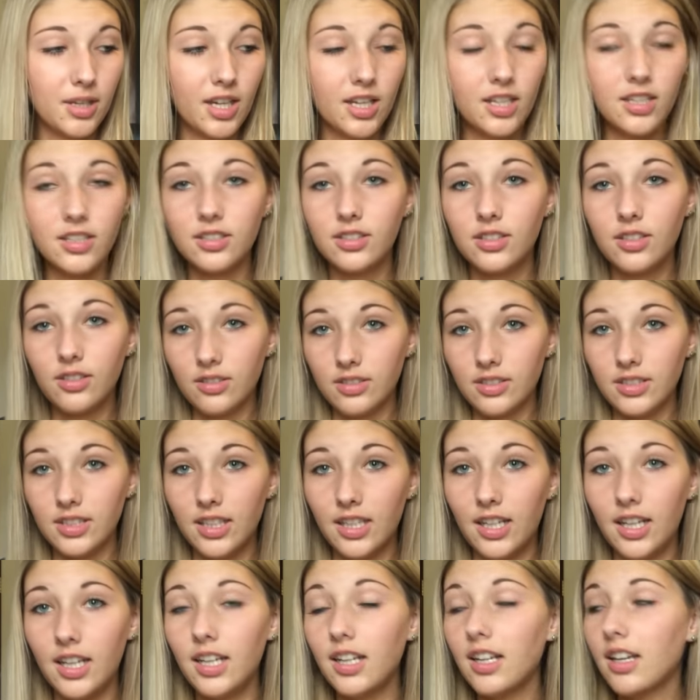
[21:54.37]
because you'll
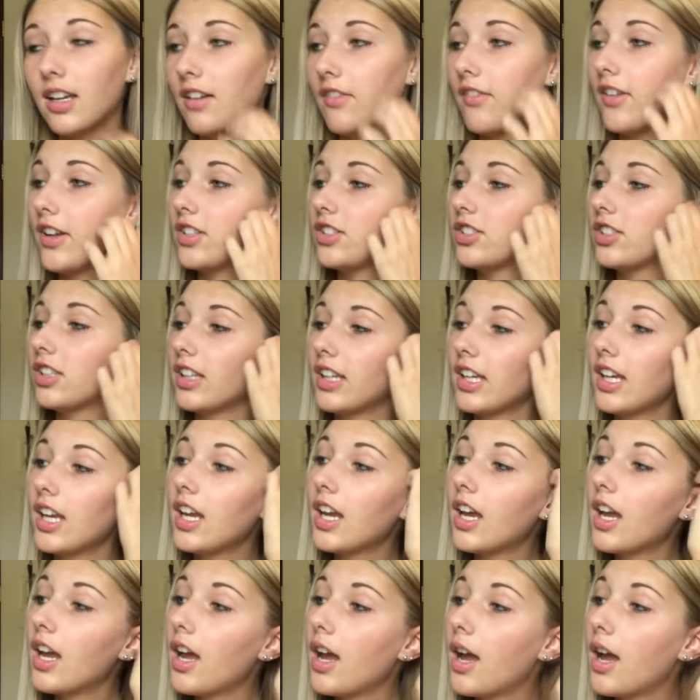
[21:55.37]
see it eventually.